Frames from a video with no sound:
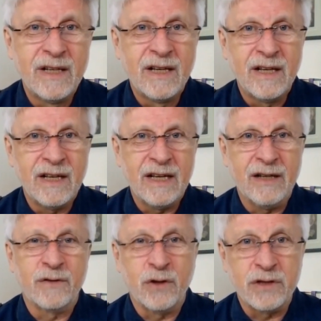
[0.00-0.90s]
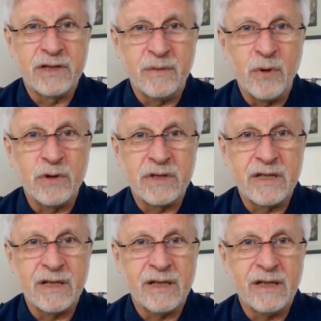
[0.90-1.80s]
Mm-hmm. Of course, the
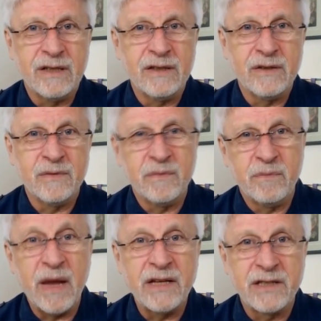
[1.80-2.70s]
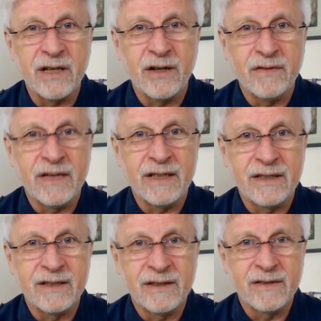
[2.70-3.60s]
most uh, basic of
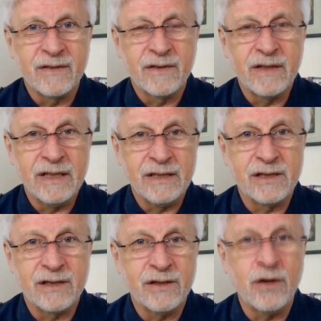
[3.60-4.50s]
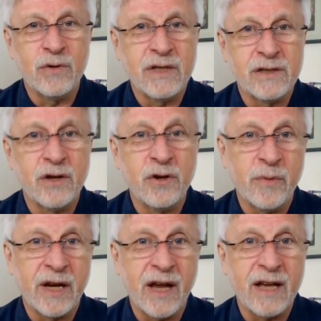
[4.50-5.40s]
that is known as the
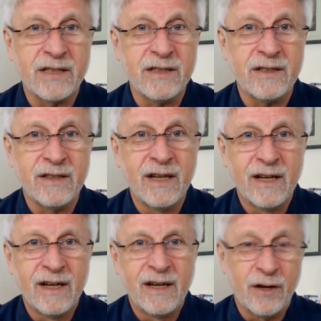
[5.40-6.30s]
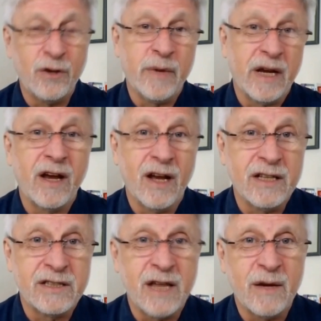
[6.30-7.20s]
humic acid. Humic got
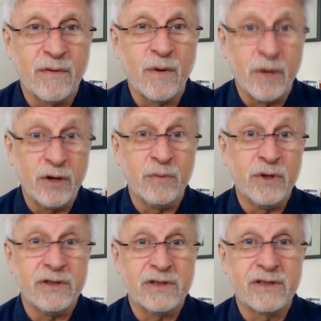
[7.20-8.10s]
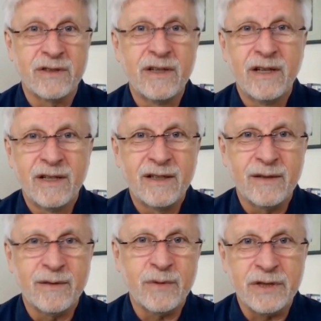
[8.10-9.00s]
its name from humus,
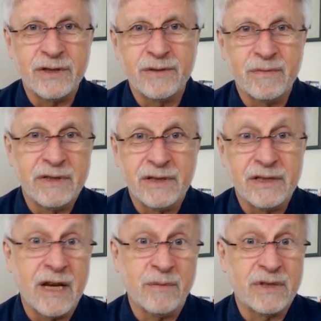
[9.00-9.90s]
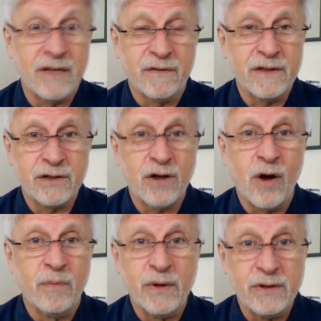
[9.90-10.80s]
which is the same stuff as
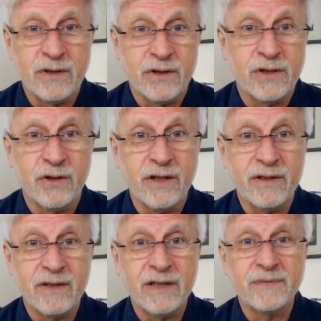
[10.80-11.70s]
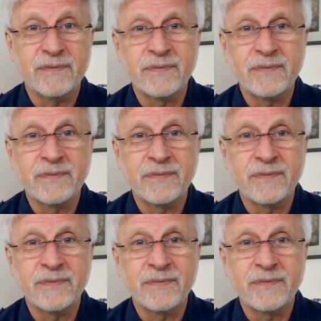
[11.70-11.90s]
compost or soil, right?